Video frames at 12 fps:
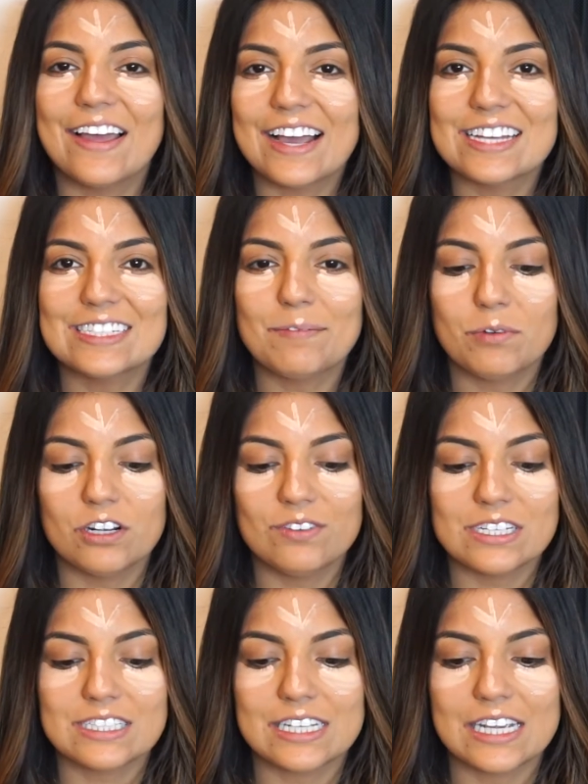like I said
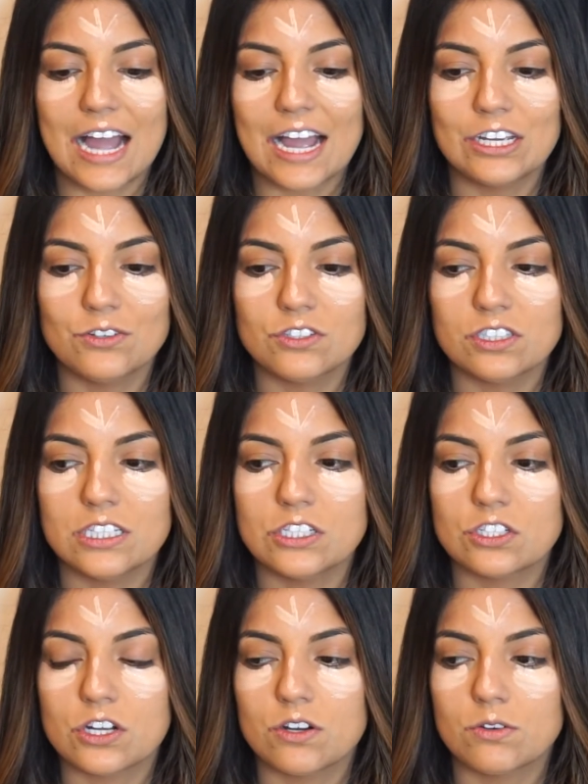previously, I
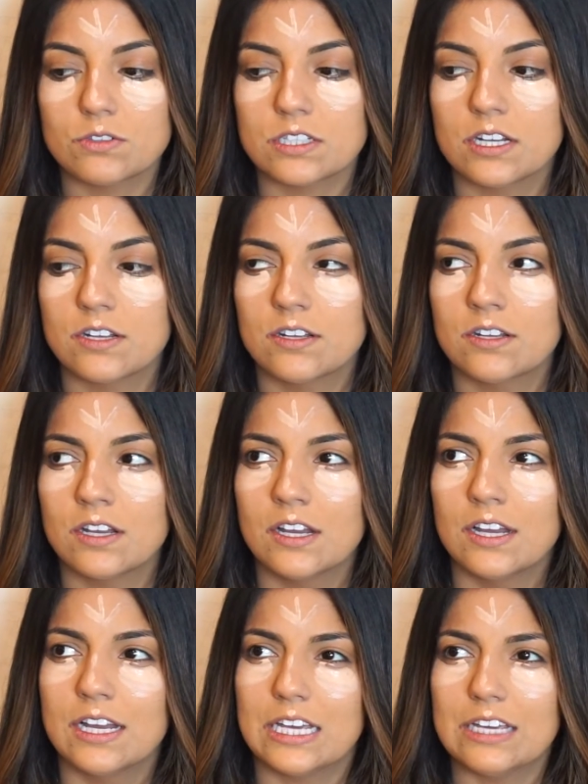usually don't
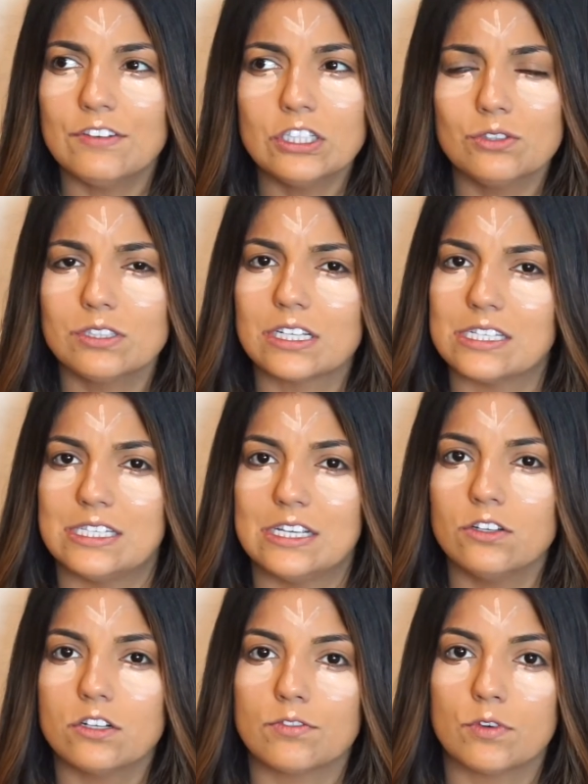even use
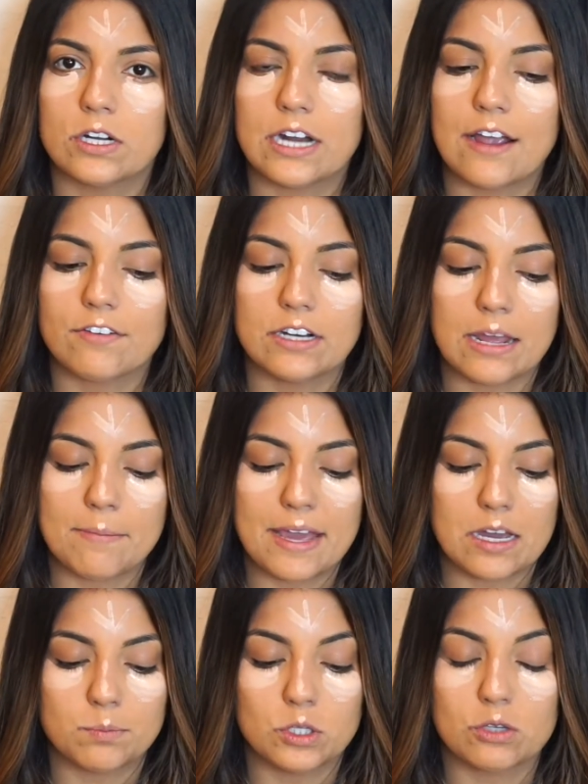concealer for an everyday
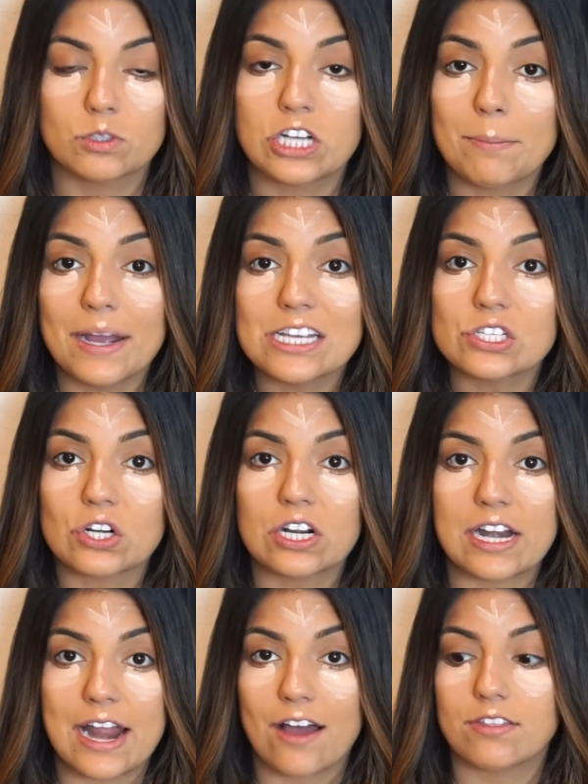makeup look, which I might
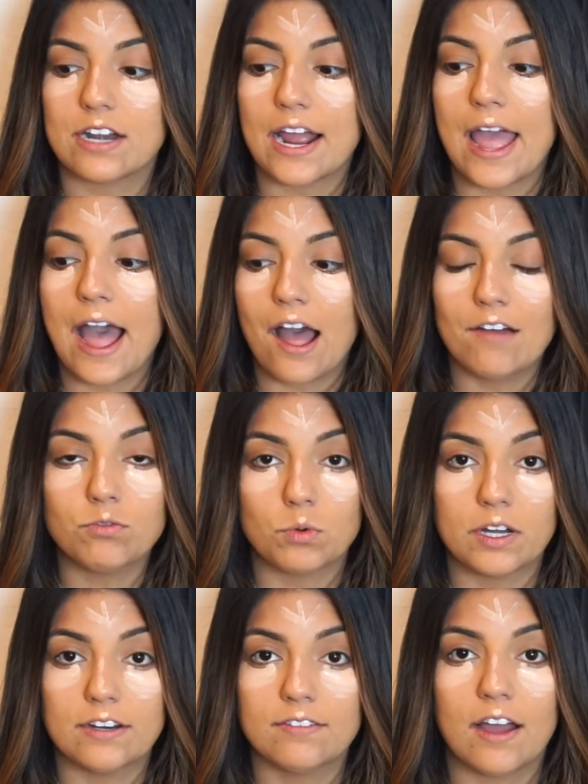start now that I have
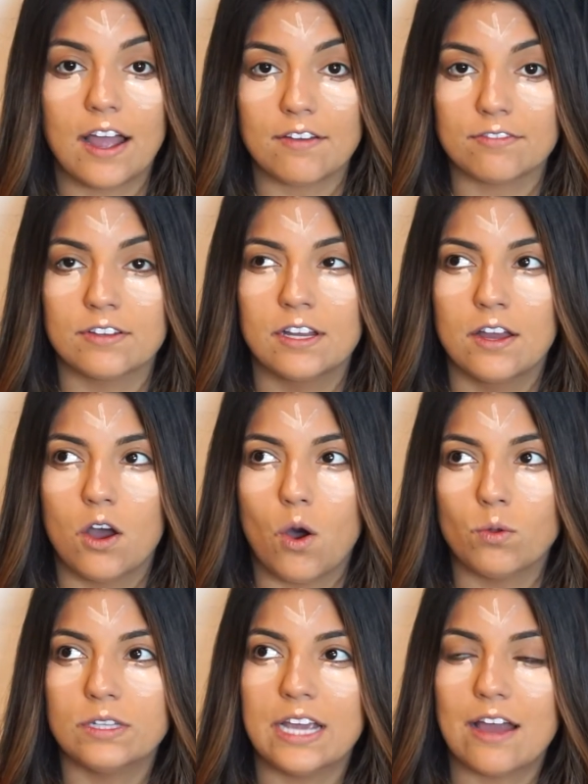one. I've
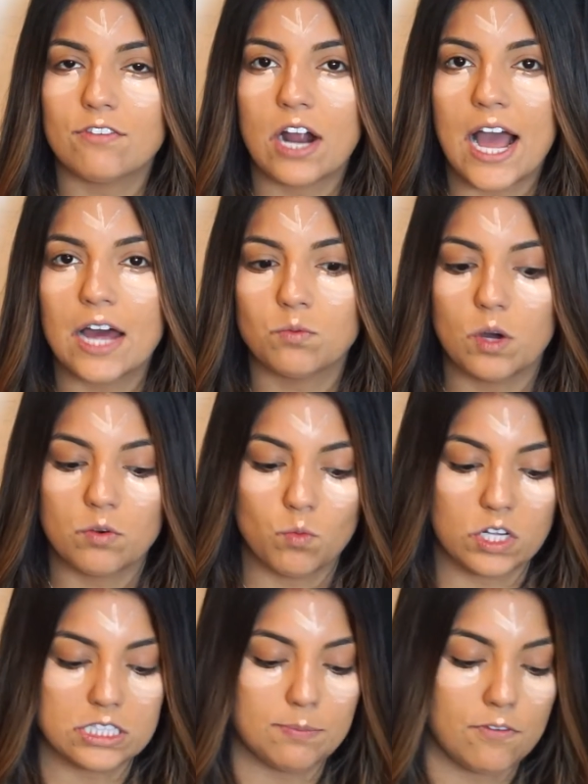only ever had one
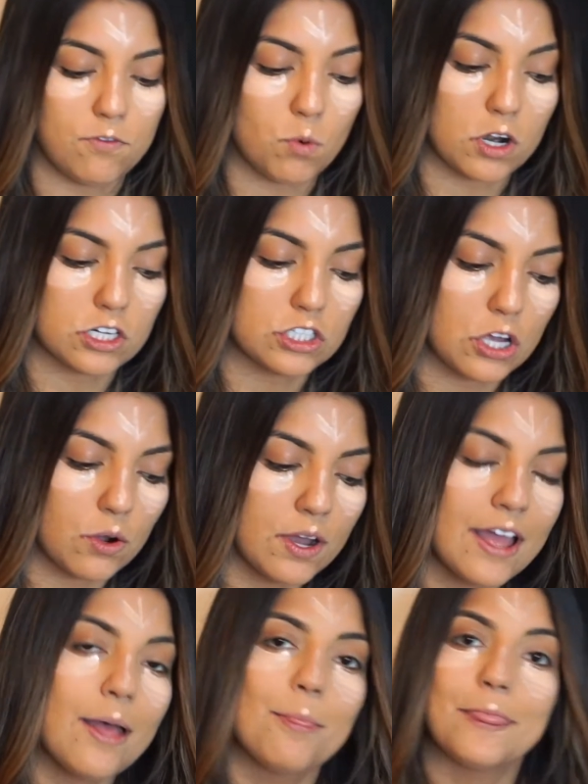once before,
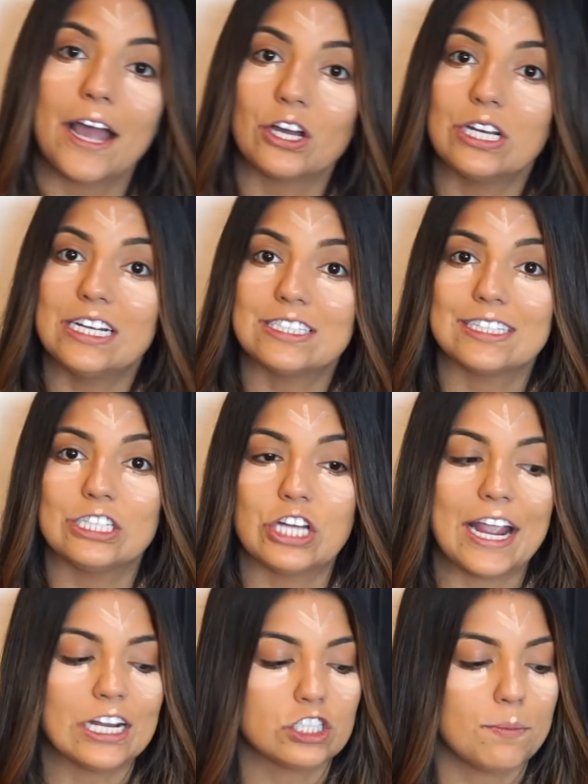so that could easily
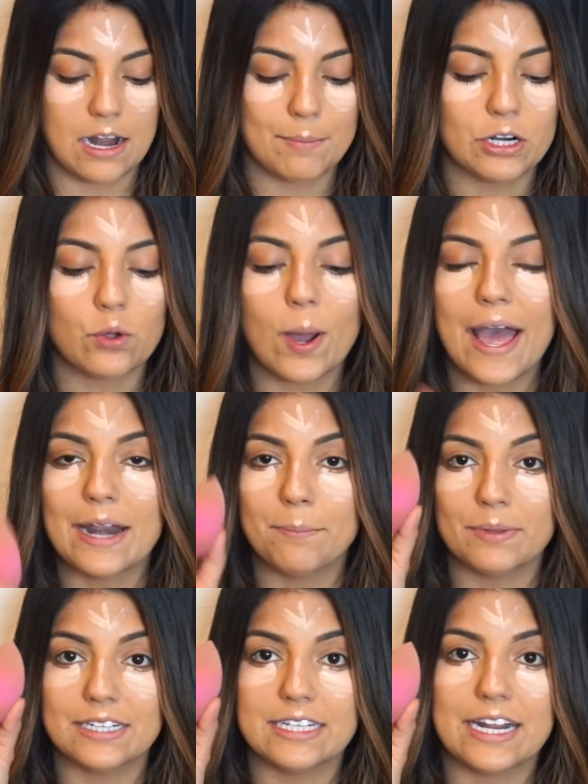change. And I'm gonna go ahead
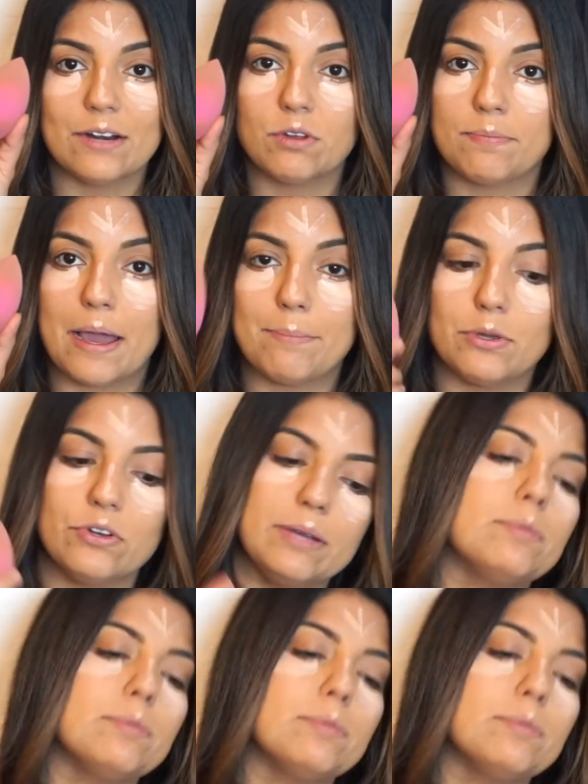and blend it in with my beauty